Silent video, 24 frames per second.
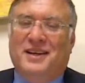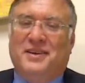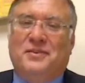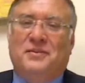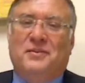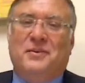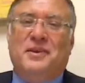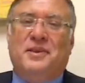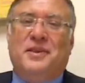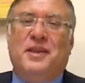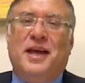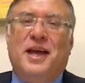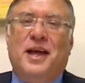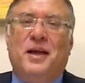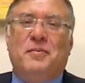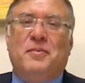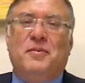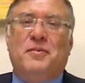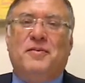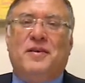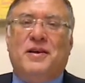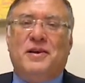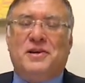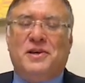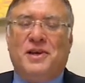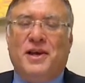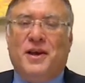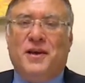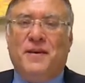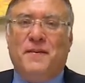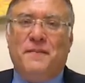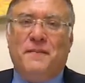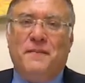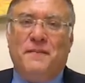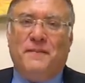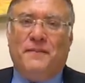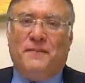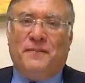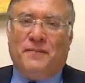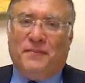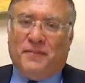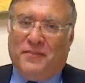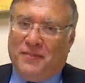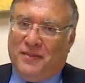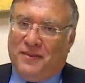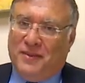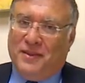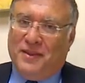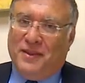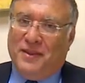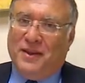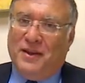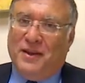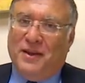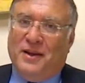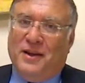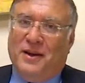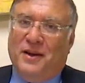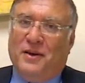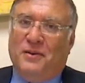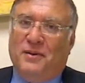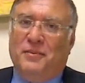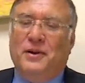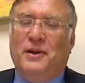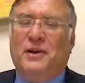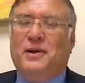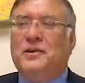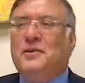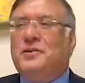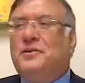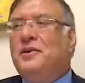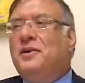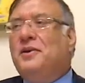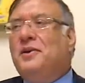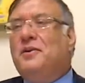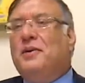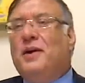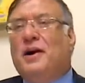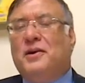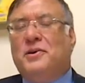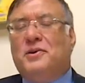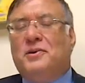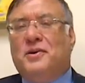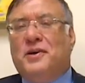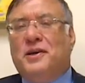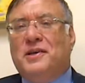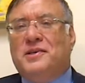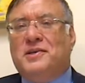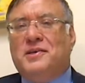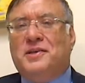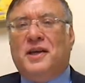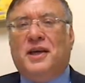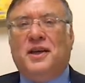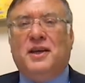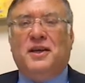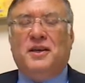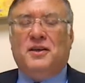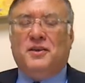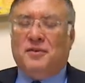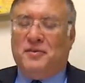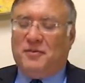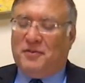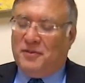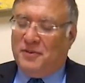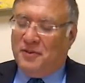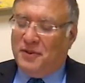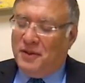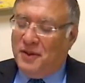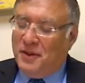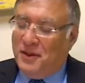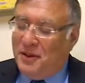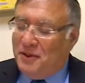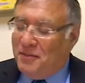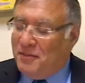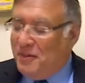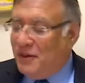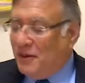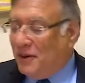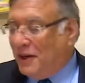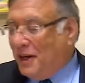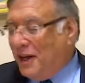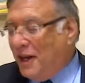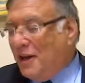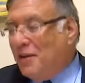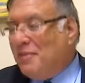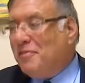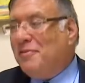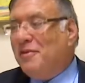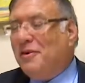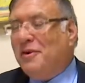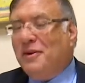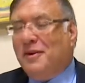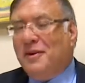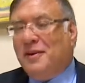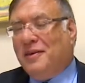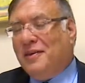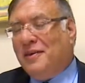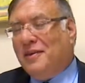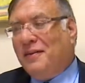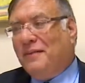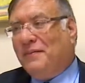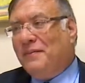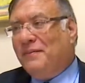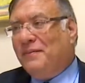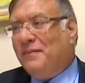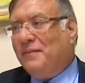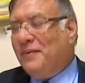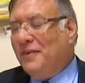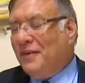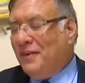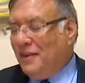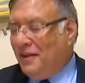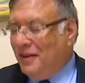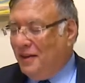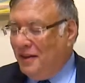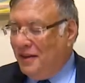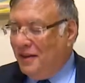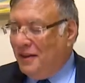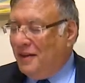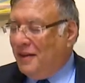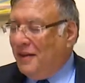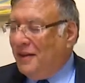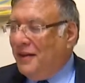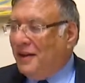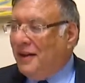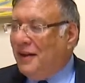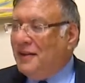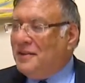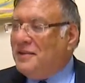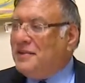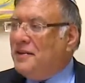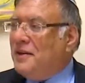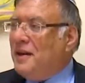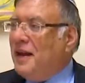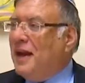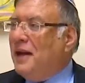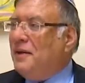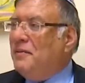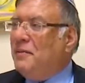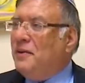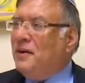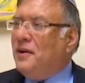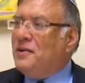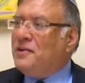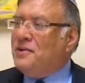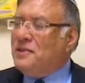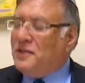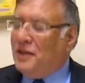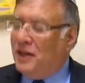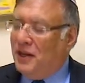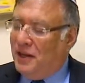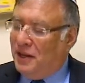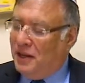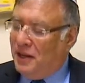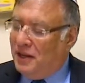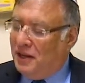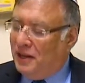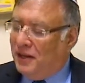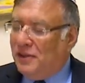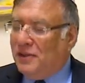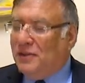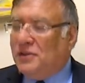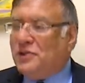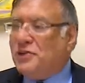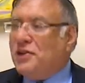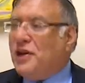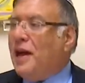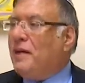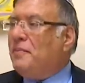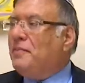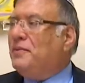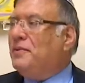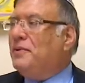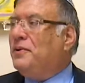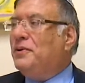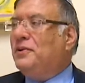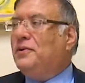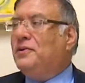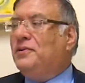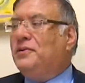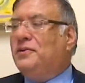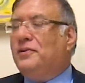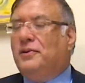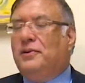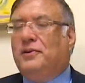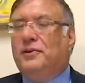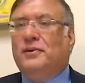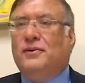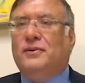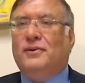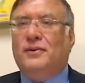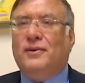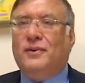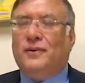With the help of Hashem, we continue our joint study of Pirkei Avot. Tonight we are studying chapter 2,